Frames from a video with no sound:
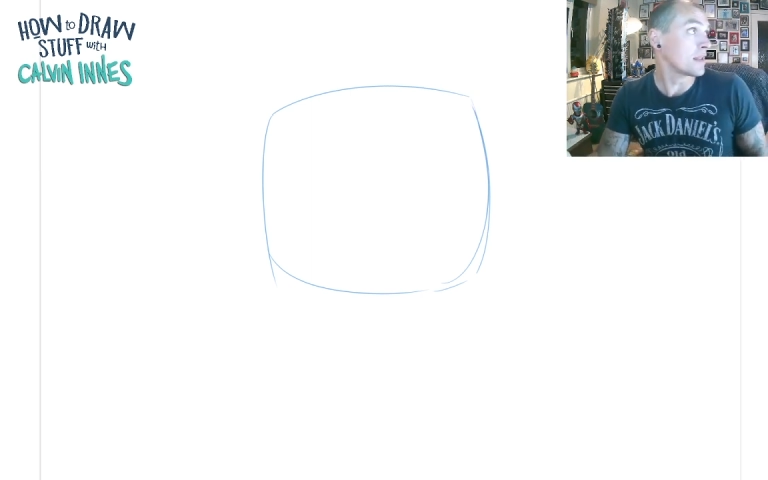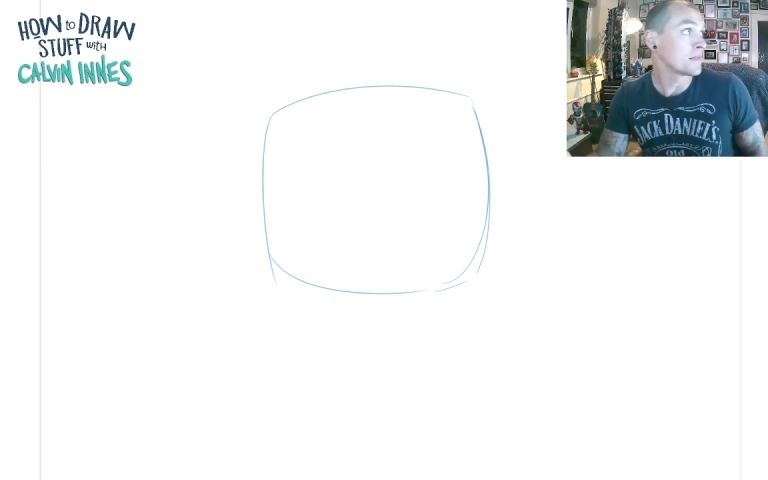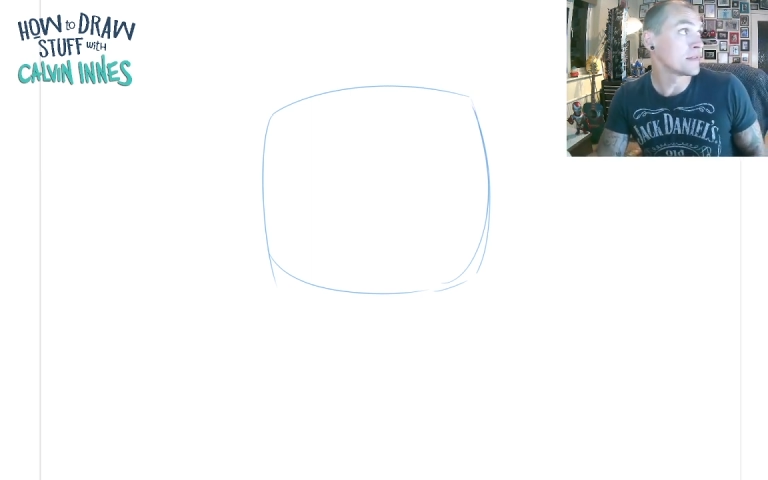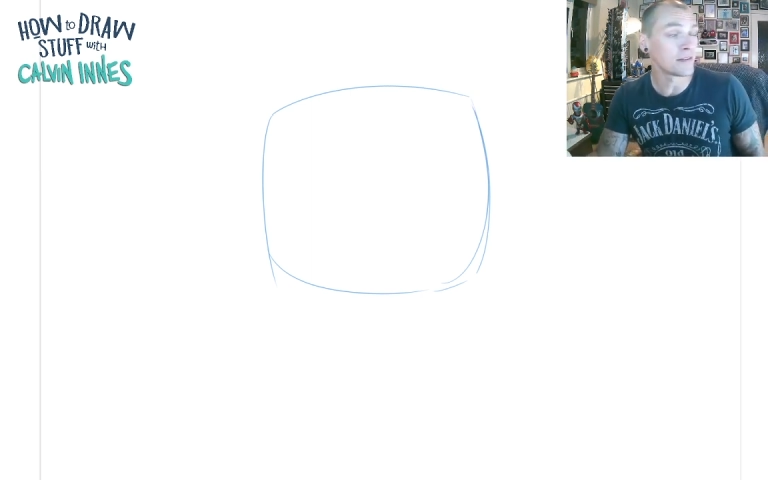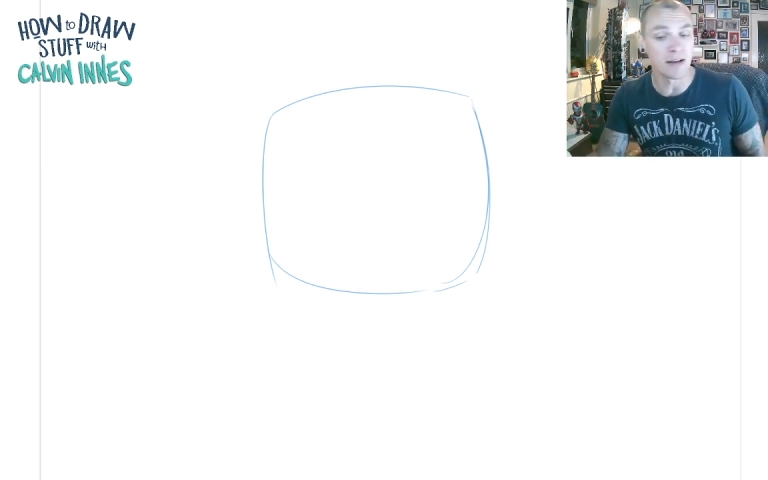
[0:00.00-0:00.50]

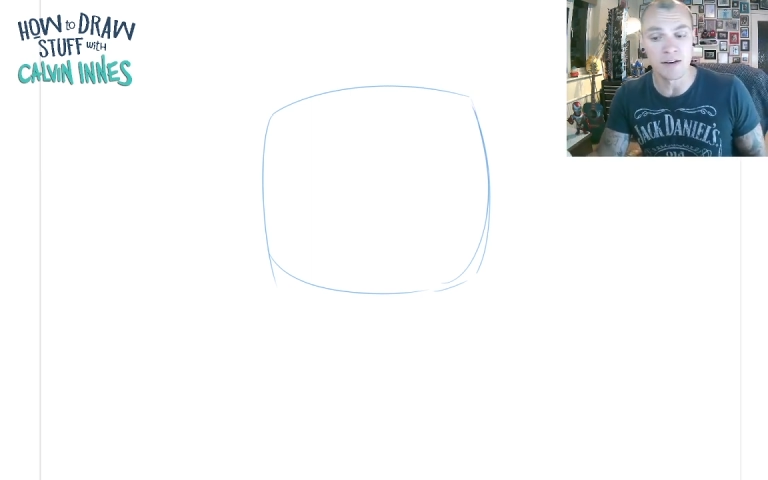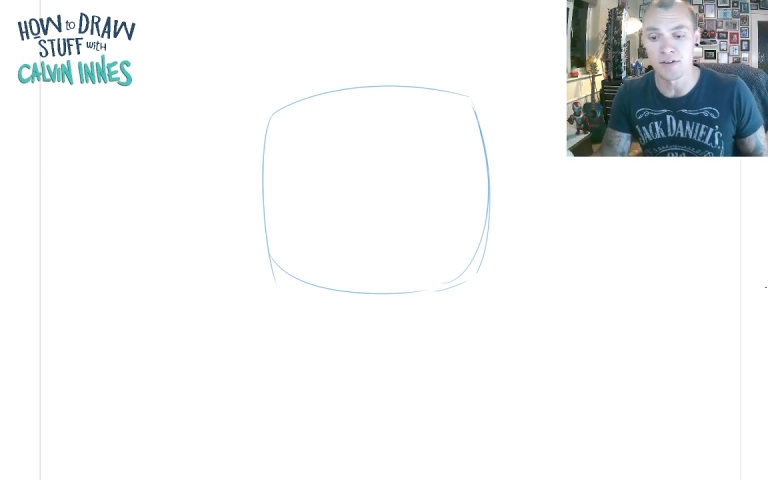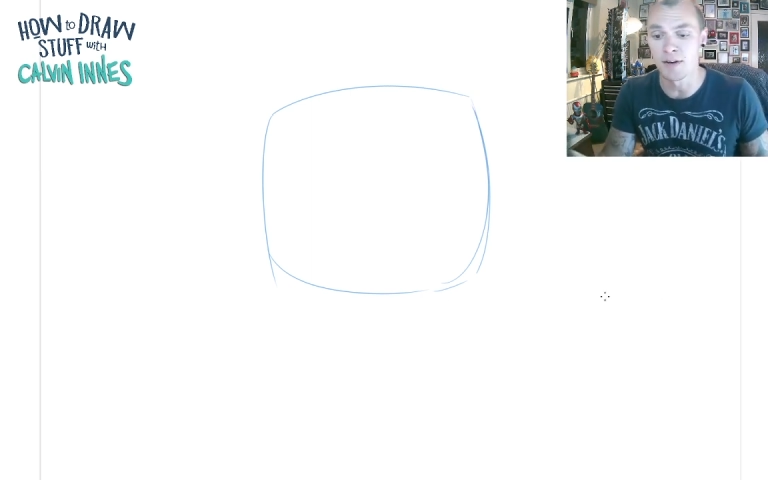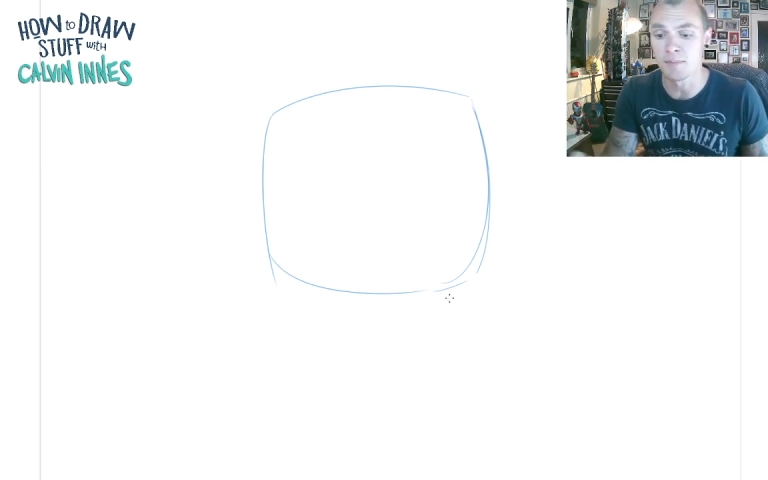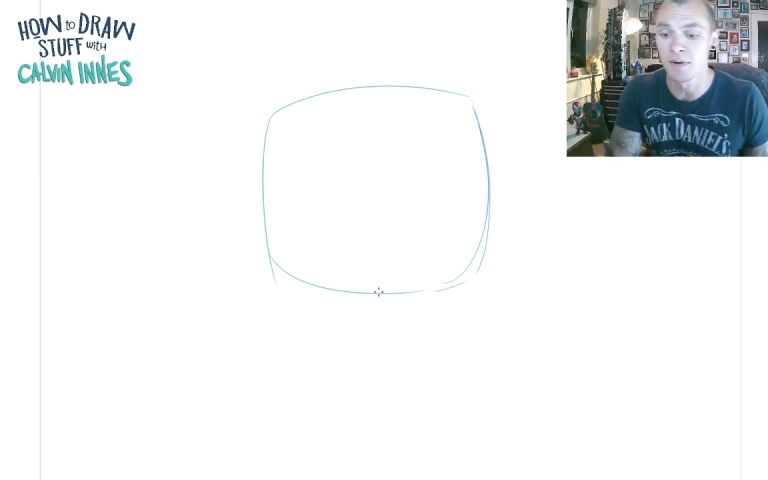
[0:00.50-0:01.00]
this kind of
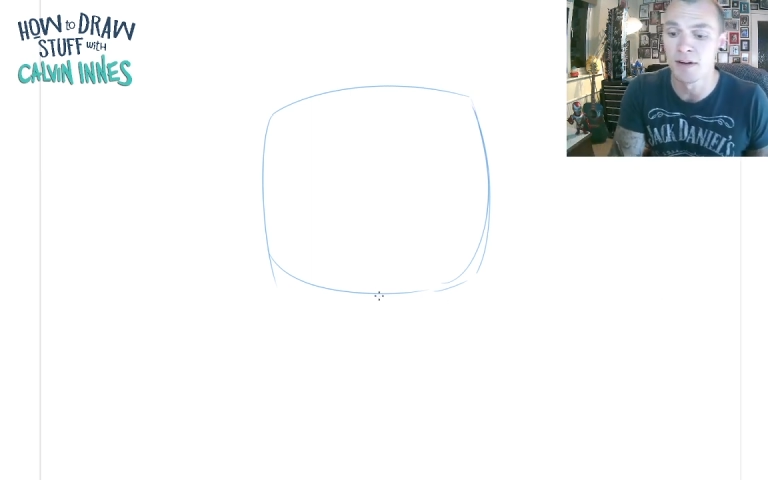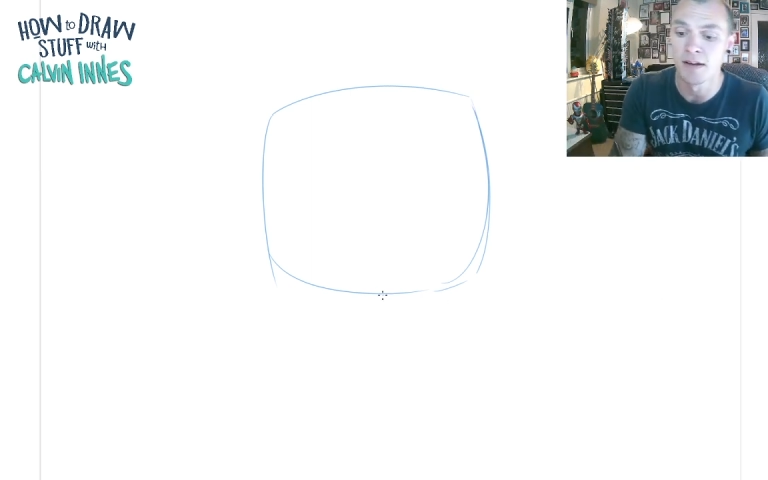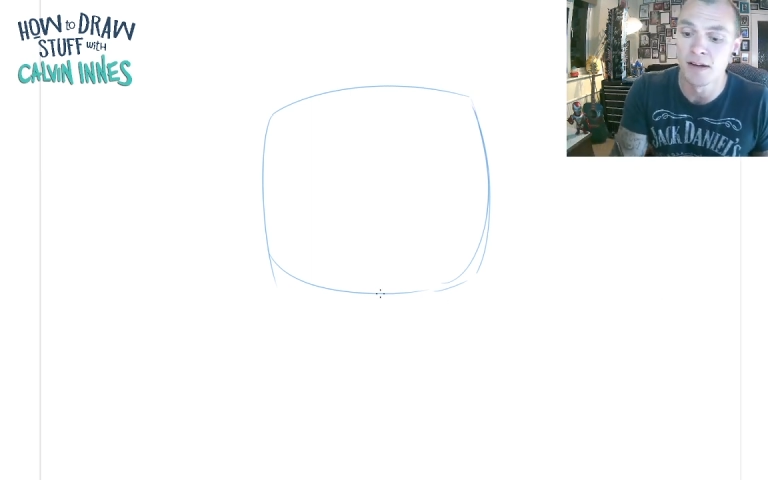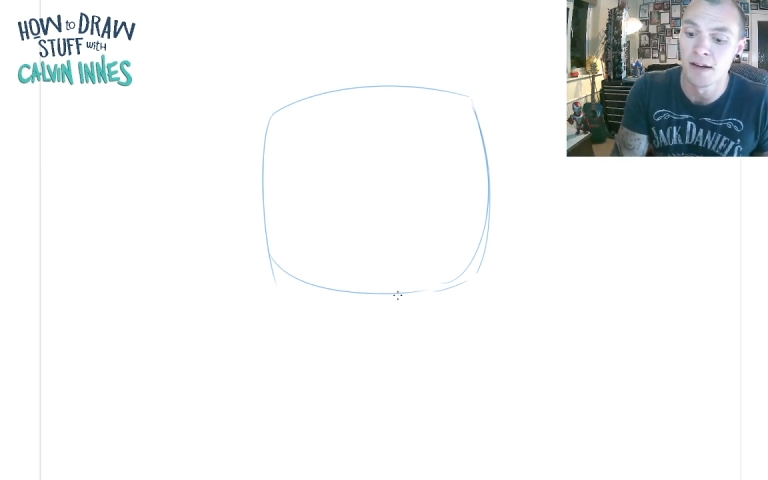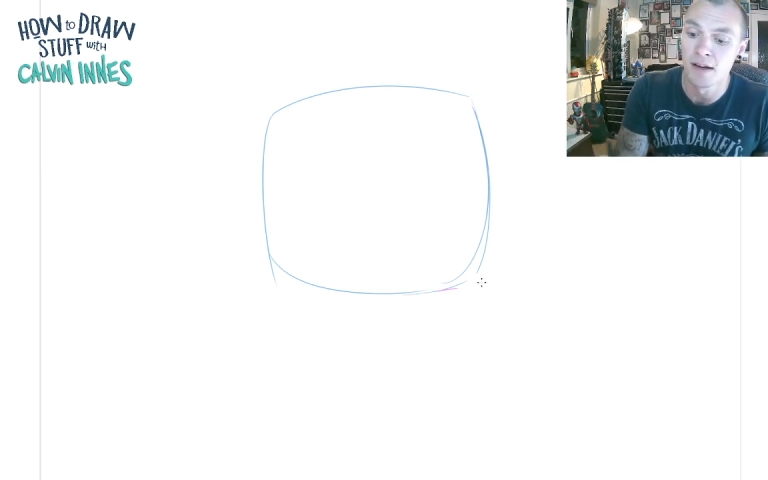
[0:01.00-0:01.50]
shape.
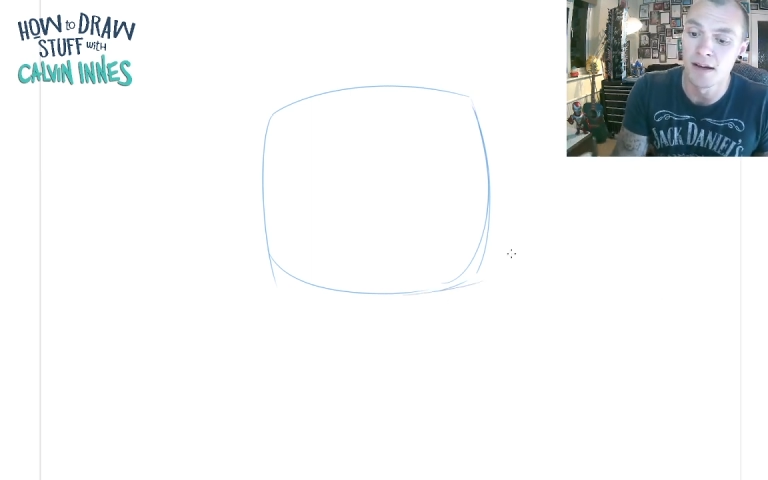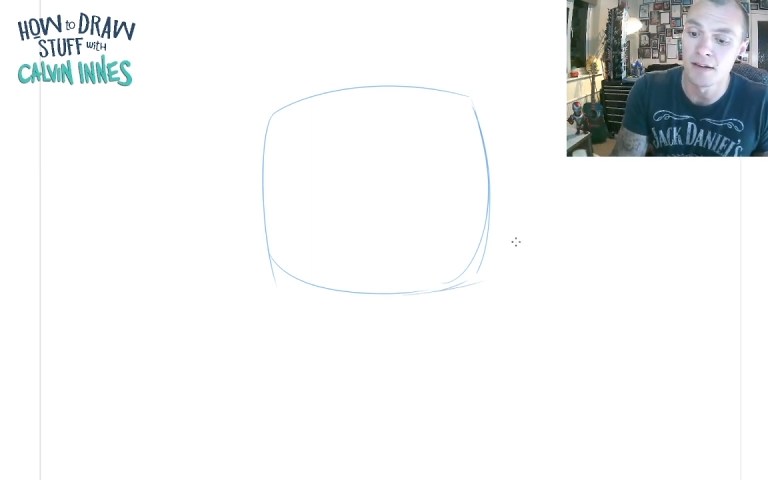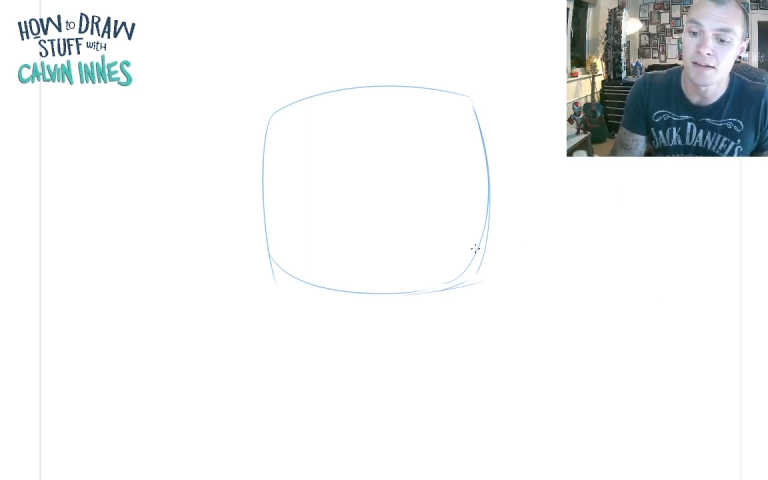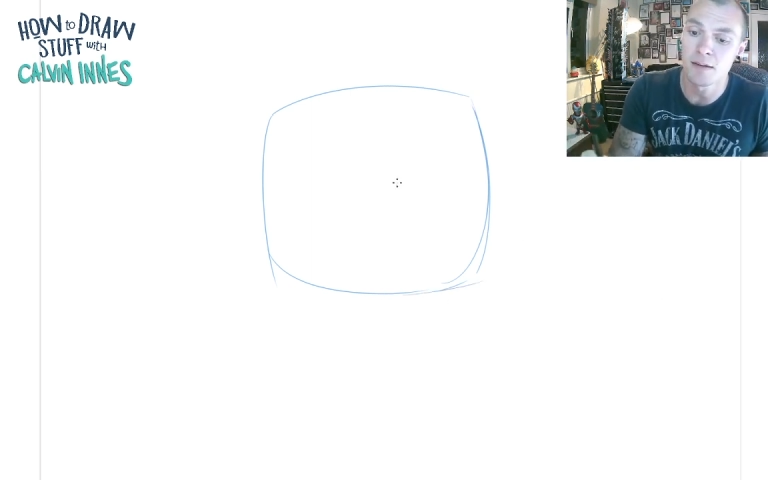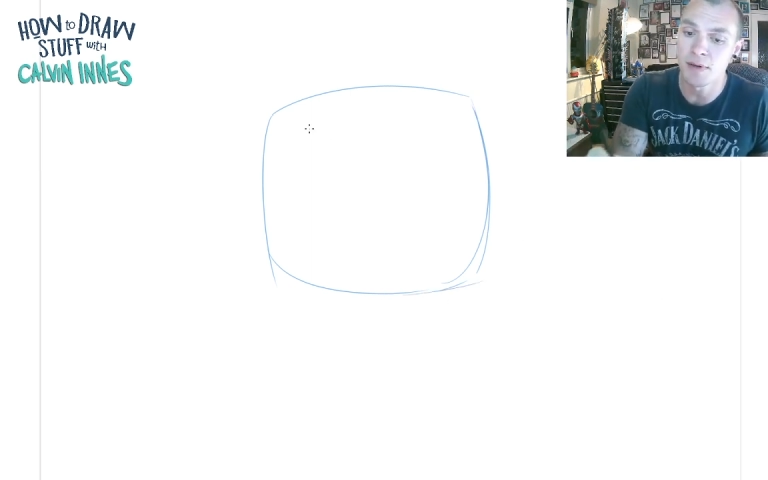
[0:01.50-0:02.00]
And
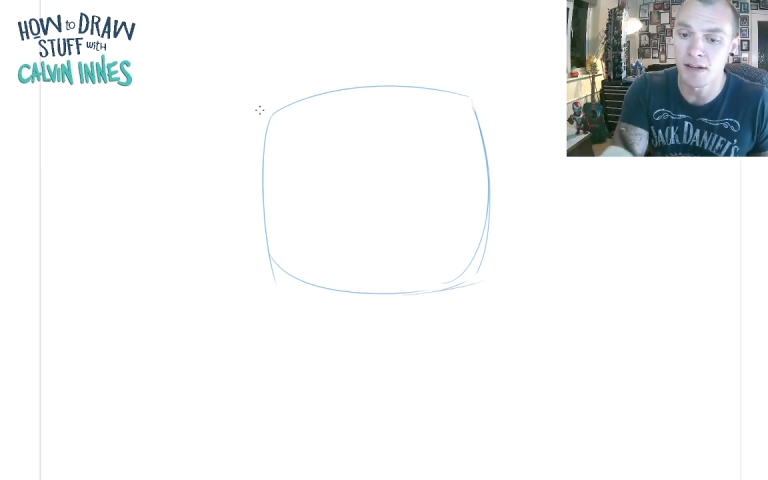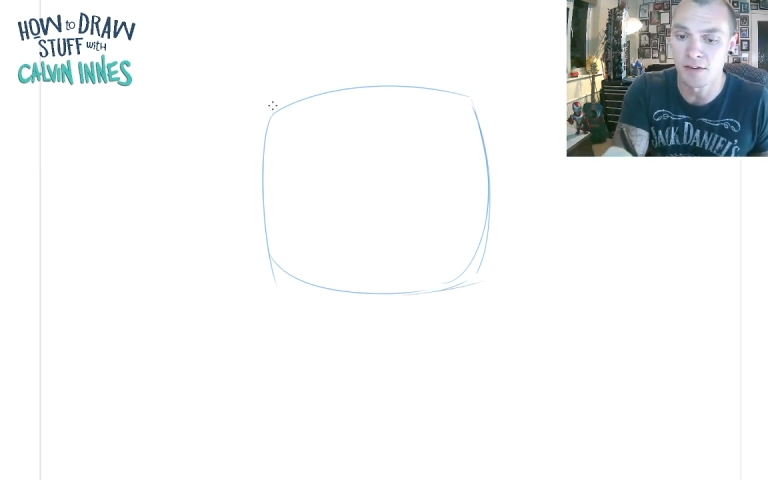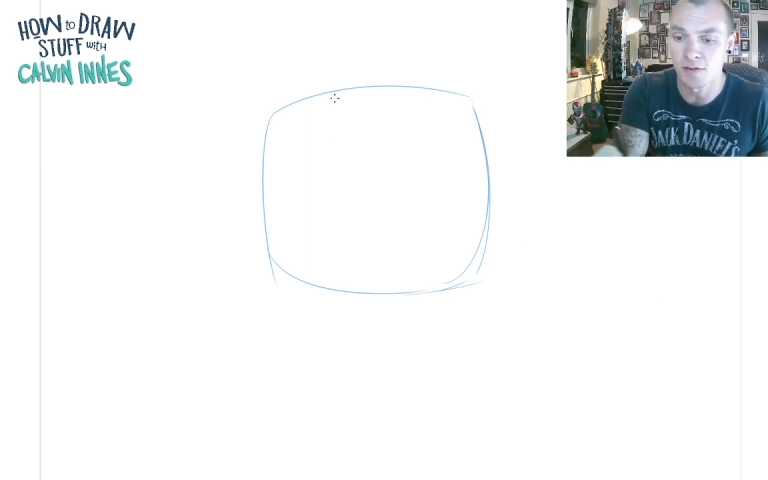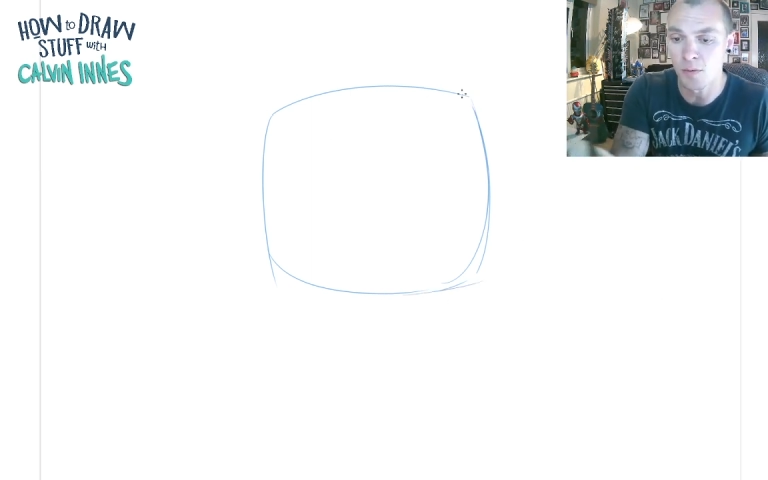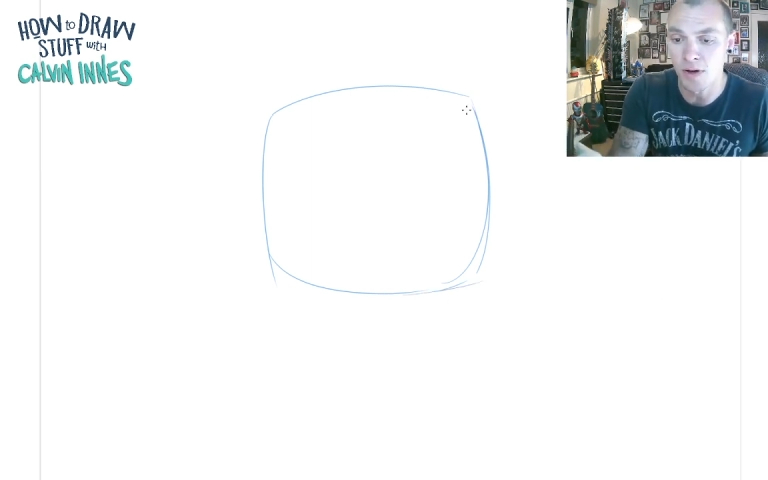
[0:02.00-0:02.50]
it's a little bit like a
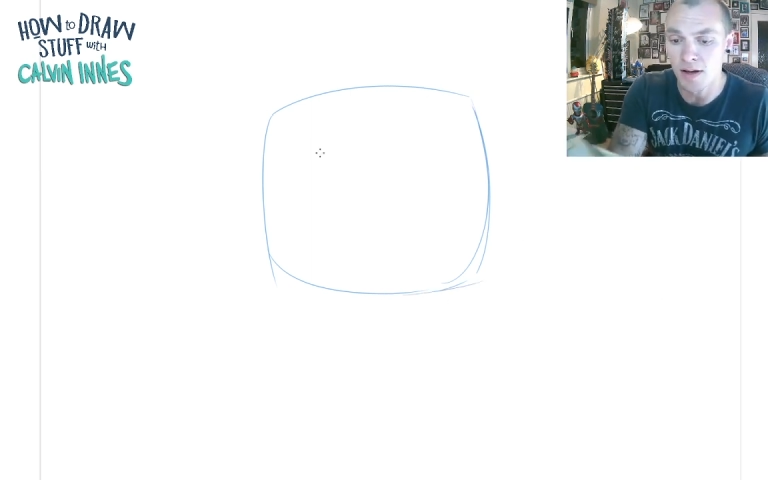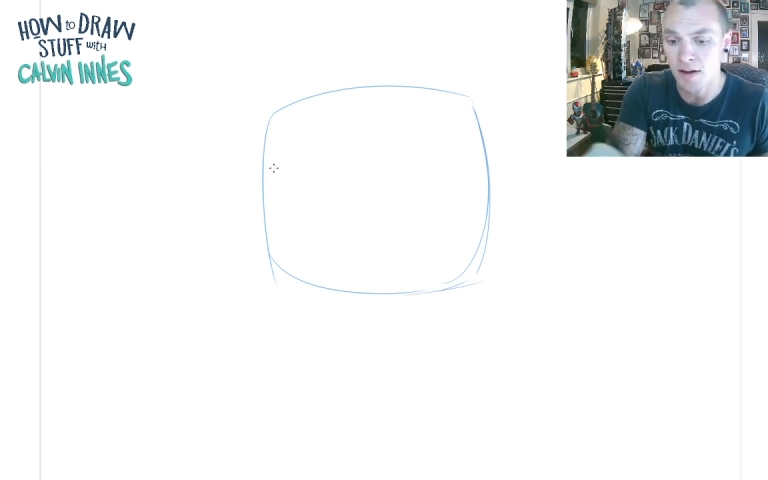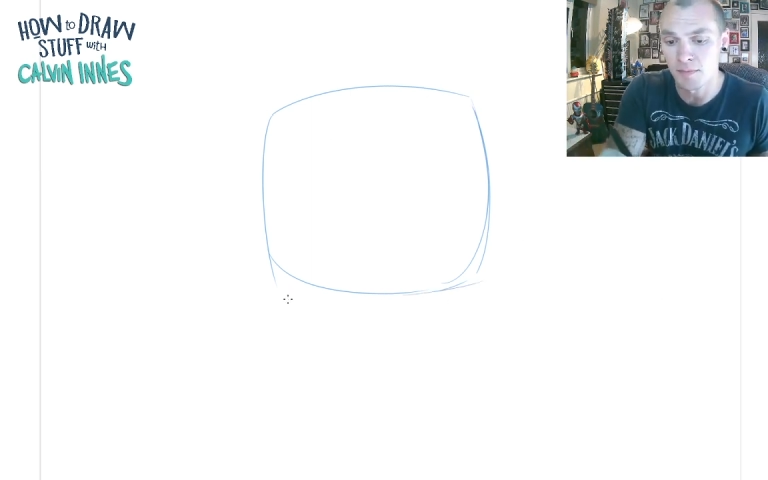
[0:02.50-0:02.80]
square